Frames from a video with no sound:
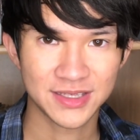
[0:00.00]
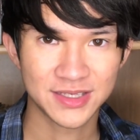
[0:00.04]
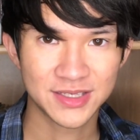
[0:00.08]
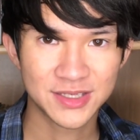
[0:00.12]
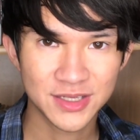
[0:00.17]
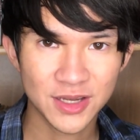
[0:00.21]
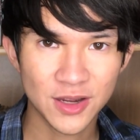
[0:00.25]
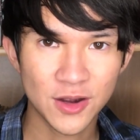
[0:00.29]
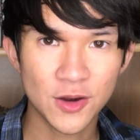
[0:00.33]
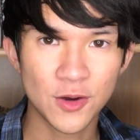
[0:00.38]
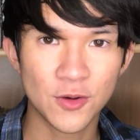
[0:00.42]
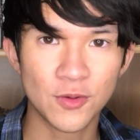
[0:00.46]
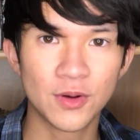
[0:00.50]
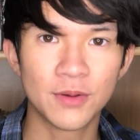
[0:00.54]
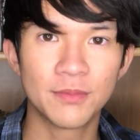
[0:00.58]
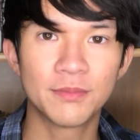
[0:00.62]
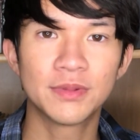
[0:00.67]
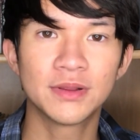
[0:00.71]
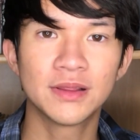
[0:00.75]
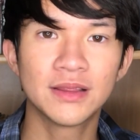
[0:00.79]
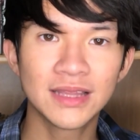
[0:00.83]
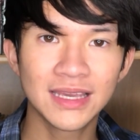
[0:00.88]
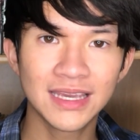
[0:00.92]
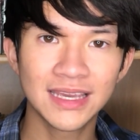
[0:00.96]
So
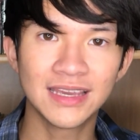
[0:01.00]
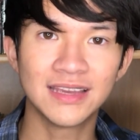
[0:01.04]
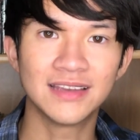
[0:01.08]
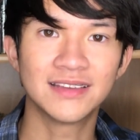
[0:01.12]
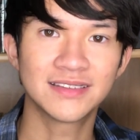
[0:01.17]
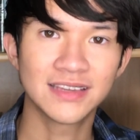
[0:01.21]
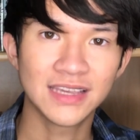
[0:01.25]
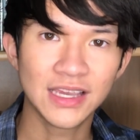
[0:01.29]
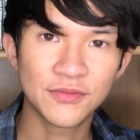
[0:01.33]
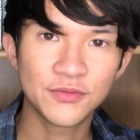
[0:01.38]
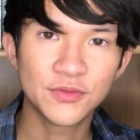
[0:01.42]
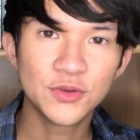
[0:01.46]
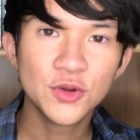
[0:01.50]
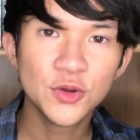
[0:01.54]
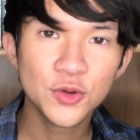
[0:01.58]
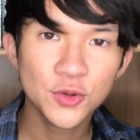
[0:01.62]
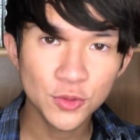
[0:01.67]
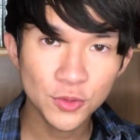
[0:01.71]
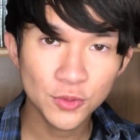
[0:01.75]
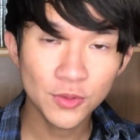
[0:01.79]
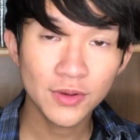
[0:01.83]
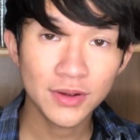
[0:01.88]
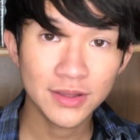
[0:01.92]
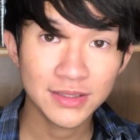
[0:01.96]
please, if
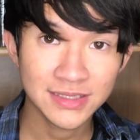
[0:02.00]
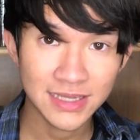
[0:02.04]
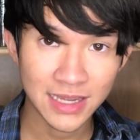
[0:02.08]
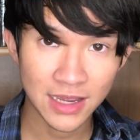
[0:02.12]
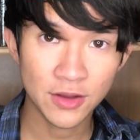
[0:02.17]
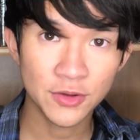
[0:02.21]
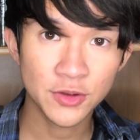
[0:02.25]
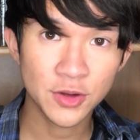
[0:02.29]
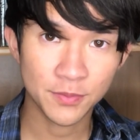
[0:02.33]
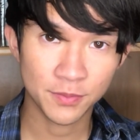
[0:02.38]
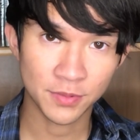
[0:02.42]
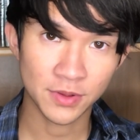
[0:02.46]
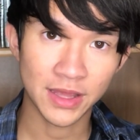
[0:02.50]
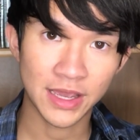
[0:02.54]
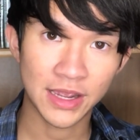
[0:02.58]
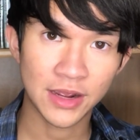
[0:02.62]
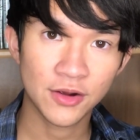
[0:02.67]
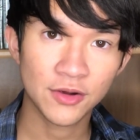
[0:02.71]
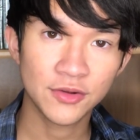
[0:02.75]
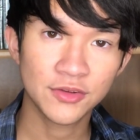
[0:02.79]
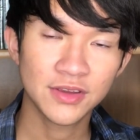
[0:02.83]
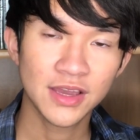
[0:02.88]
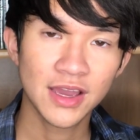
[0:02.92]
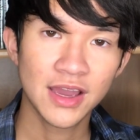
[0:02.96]
you tell your
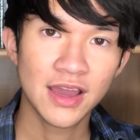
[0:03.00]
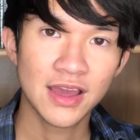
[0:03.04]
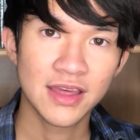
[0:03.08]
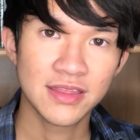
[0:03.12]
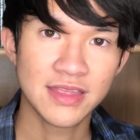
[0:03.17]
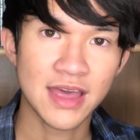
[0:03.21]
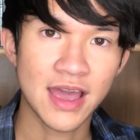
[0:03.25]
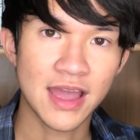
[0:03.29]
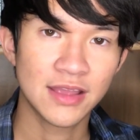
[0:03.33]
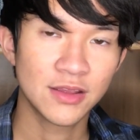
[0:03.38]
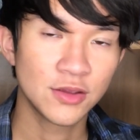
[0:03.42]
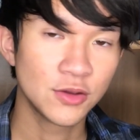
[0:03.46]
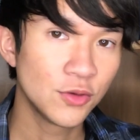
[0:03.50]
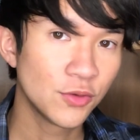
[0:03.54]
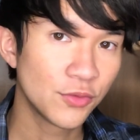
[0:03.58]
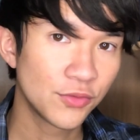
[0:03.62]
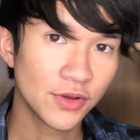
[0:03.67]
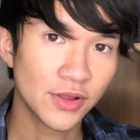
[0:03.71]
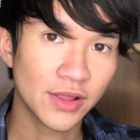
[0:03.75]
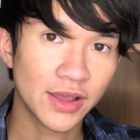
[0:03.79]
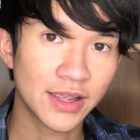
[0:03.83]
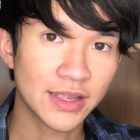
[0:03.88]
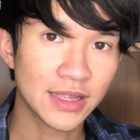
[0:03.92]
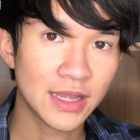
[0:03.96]
players that you
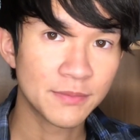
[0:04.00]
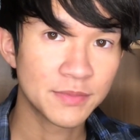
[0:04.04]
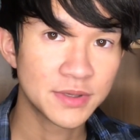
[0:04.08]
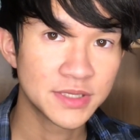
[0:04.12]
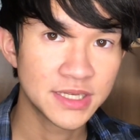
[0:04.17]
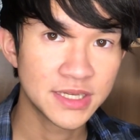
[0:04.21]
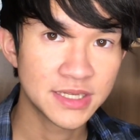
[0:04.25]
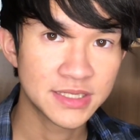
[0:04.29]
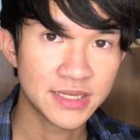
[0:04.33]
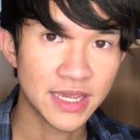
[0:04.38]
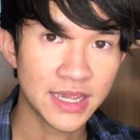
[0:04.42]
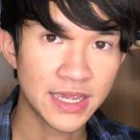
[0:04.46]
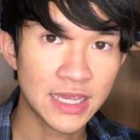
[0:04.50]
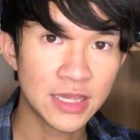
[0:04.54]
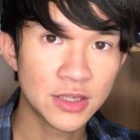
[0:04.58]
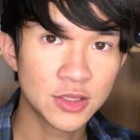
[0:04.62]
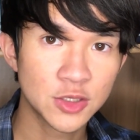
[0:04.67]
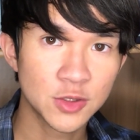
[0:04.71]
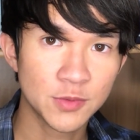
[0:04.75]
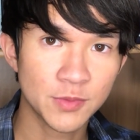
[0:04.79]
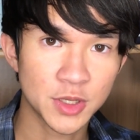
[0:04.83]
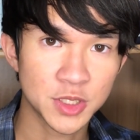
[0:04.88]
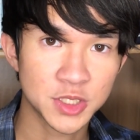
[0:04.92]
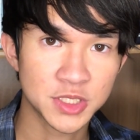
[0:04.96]
feel like an NPC is taking
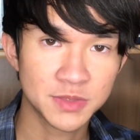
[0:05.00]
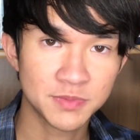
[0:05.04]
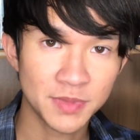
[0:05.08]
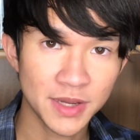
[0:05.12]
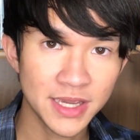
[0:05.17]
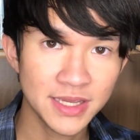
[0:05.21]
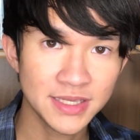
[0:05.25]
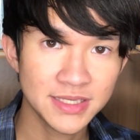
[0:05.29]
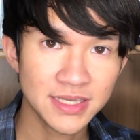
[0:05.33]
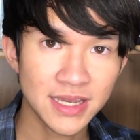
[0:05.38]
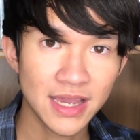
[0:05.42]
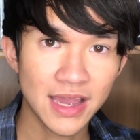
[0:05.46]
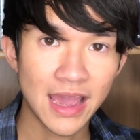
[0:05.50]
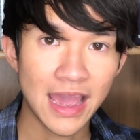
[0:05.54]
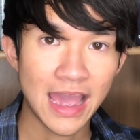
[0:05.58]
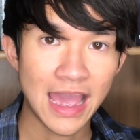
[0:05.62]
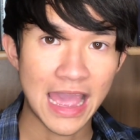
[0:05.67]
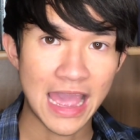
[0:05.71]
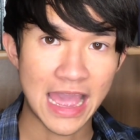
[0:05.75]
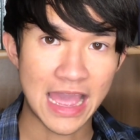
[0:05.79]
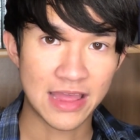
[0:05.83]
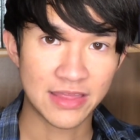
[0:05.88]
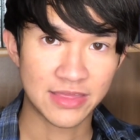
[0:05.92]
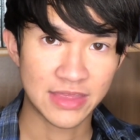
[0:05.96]
too much space
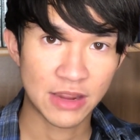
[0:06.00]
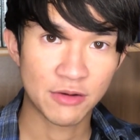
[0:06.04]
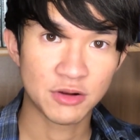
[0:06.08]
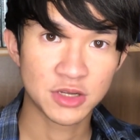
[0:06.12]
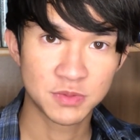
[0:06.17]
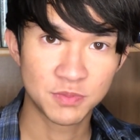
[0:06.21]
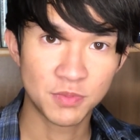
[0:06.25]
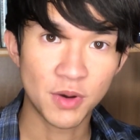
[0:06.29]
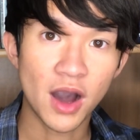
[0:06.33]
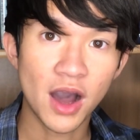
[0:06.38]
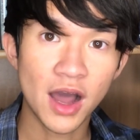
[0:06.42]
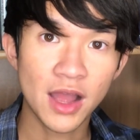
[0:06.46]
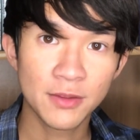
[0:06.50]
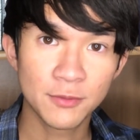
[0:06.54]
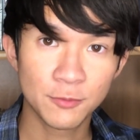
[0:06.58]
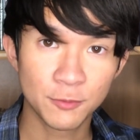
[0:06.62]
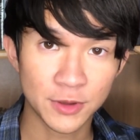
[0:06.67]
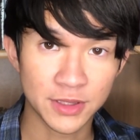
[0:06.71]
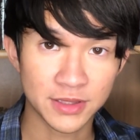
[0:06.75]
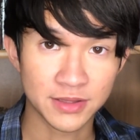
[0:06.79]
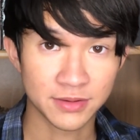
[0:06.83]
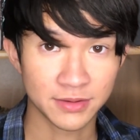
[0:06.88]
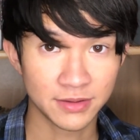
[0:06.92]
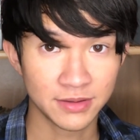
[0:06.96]
and they respond
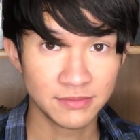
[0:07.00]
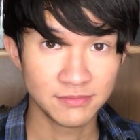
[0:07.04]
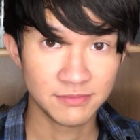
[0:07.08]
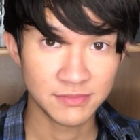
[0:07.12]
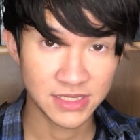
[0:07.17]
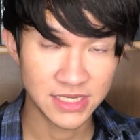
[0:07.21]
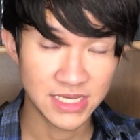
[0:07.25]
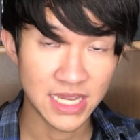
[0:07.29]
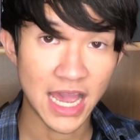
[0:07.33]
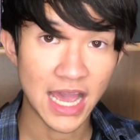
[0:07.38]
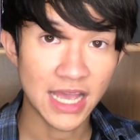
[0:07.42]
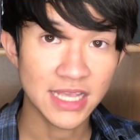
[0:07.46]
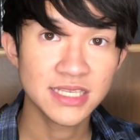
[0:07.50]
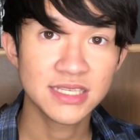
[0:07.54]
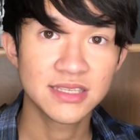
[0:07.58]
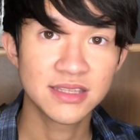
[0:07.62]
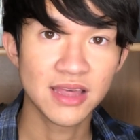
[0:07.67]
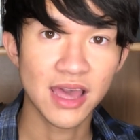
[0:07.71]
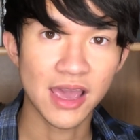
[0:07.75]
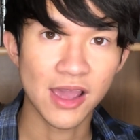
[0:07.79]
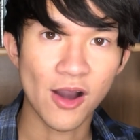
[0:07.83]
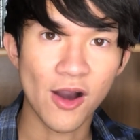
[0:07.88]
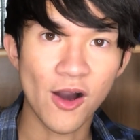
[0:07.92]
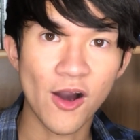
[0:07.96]
with yes,
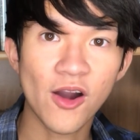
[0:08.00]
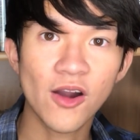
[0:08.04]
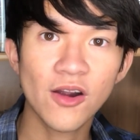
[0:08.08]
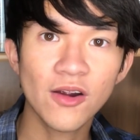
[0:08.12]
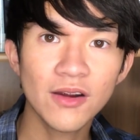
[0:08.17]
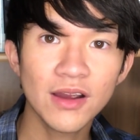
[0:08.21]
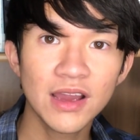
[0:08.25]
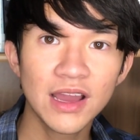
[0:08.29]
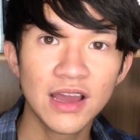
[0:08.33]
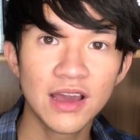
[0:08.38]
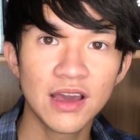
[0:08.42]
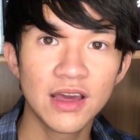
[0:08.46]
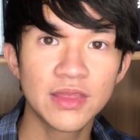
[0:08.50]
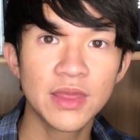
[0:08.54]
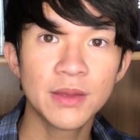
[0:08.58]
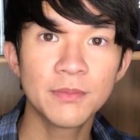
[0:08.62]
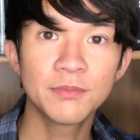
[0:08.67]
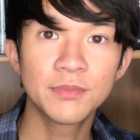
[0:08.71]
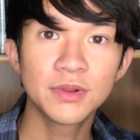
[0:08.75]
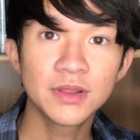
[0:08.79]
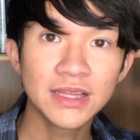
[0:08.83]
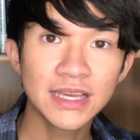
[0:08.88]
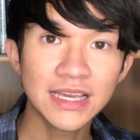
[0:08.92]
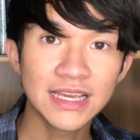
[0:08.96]
they are,
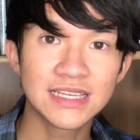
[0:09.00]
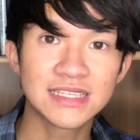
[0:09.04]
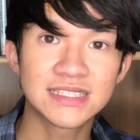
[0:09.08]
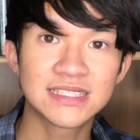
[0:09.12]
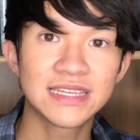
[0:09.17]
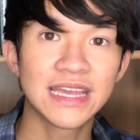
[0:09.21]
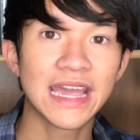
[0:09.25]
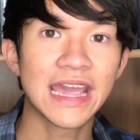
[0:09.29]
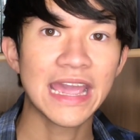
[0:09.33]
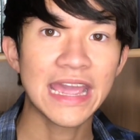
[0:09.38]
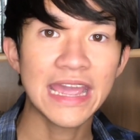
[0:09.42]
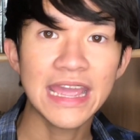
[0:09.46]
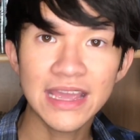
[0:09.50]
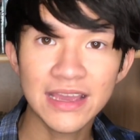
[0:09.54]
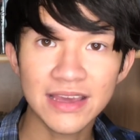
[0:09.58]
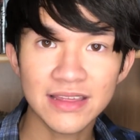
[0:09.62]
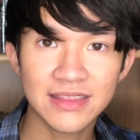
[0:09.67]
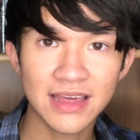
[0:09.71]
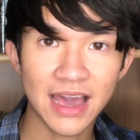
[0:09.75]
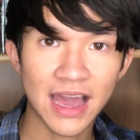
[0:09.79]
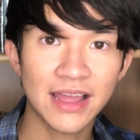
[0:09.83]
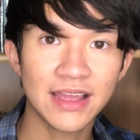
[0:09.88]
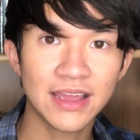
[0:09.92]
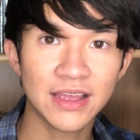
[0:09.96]
then please
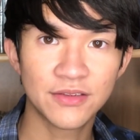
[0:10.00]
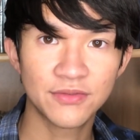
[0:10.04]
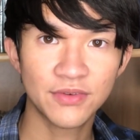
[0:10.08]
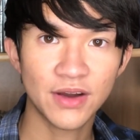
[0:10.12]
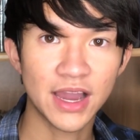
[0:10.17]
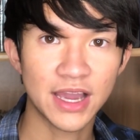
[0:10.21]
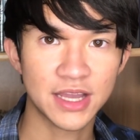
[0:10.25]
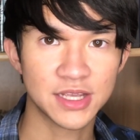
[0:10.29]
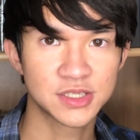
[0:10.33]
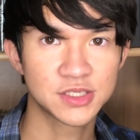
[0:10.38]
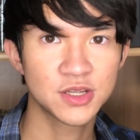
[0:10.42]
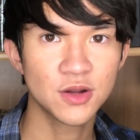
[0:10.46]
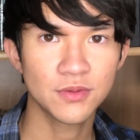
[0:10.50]
take that advice.